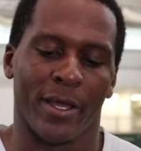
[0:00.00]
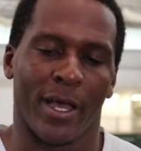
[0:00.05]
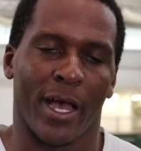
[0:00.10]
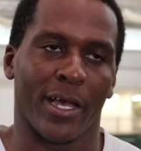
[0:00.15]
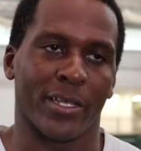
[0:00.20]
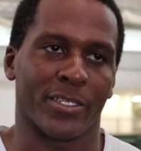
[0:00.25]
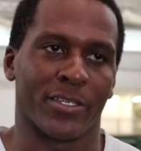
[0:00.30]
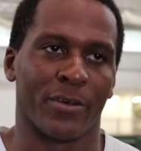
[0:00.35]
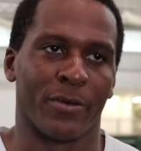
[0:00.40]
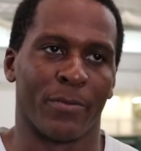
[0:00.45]

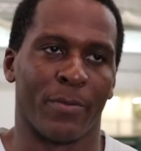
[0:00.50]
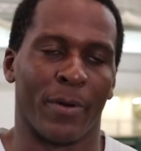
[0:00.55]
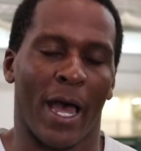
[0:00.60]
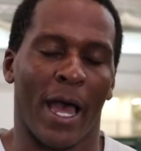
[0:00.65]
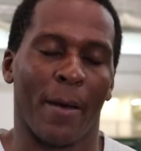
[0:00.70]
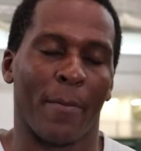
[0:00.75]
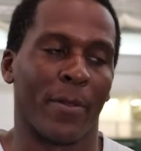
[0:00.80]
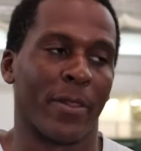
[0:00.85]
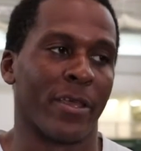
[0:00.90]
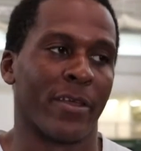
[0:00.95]
I still, but
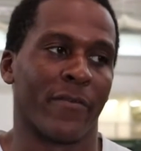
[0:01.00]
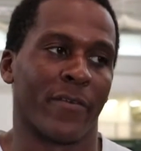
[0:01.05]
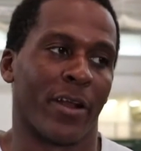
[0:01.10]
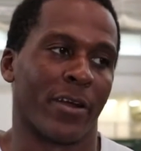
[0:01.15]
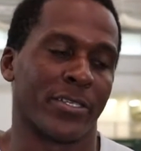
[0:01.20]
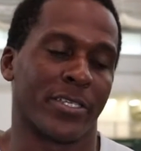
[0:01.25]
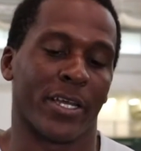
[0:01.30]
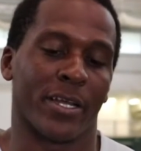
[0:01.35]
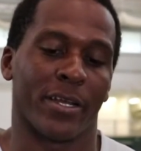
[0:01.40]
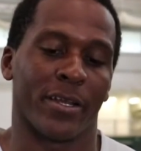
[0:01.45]
I believe in
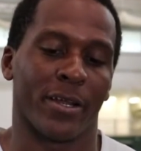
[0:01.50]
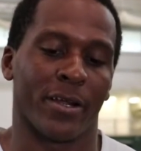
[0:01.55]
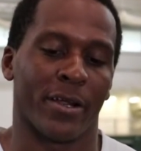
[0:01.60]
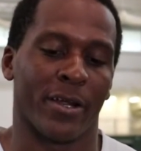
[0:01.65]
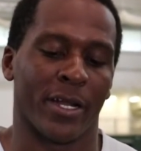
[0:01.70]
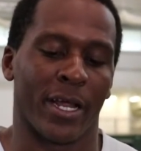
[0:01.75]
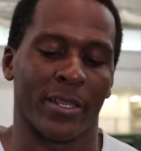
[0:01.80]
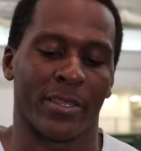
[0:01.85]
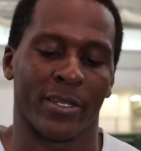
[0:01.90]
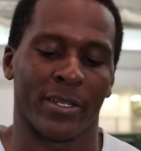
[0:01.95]
our secondary,
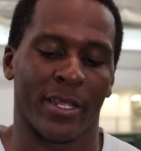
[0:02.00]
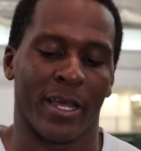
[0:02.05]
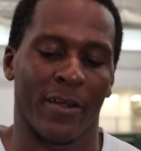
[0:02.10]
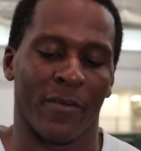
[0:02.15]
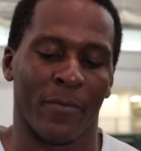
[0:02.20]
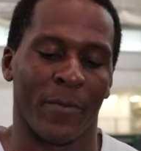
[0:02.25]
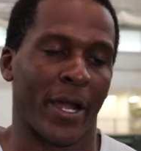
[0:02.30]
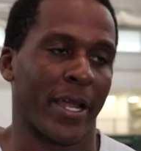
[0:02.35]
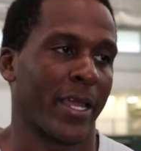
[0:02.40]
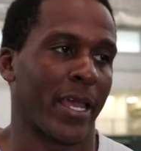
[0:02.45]
and I think that
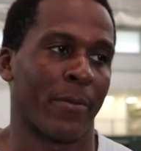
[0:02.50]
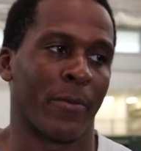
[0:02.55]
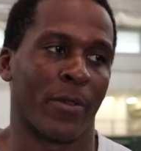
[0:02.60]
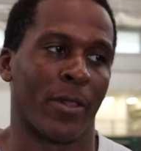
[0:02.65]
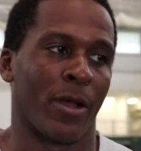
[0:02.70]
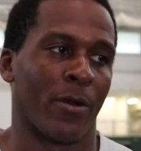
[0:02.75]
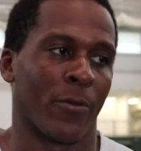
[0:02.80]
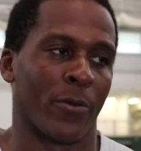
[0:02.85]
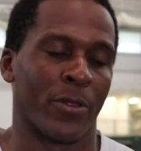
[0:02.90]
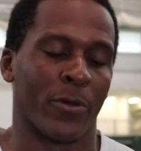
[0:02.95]
everybody came
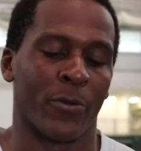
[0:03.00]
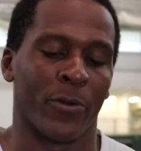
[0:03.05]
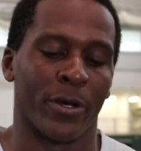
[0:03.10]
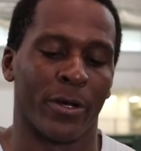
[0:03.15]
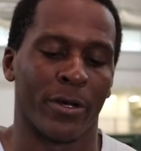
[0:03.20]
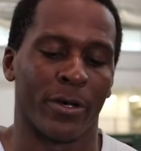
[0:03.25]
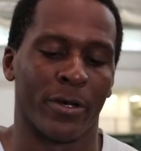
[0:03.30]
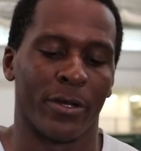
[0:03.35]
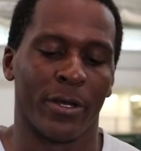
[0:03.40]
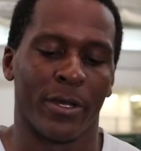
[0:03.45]
along really
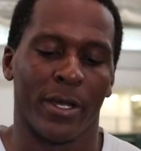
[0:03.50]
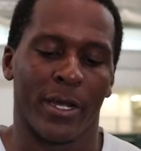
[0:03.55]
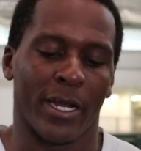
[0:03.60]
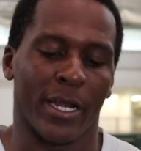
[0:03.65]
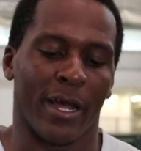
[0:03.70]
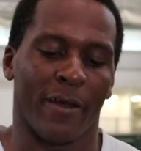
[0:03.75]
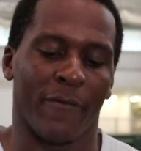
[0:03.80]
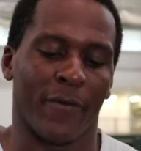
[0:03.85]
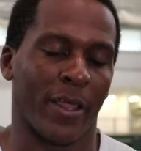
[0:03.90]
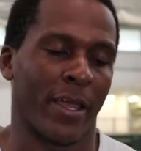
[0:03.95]
well,
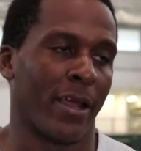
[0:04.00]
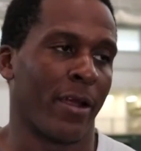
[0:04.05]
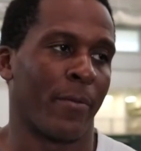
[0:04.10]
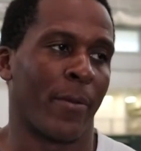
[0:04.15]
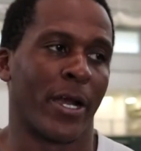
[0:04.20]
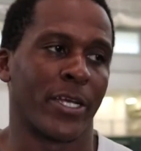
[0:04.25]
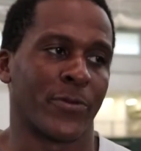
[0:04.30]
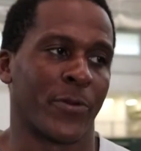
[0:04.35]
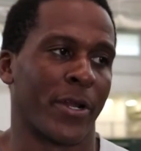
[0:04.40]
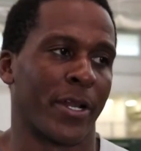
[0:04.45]
and I feel like
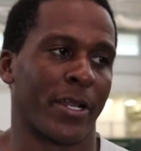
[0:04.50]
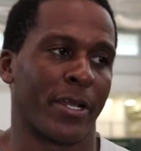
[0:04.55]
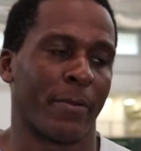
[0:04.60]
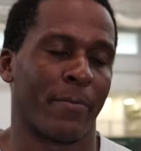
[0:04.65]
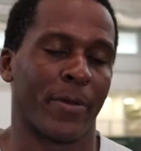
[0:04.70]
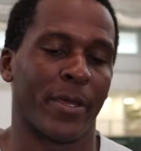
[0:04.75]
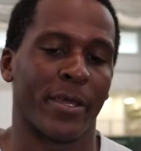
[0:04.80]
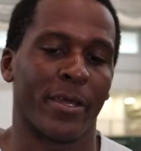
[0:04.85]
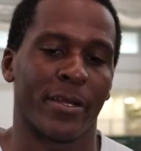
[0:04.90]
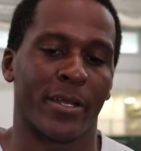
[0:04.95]
everybody's ready to compete.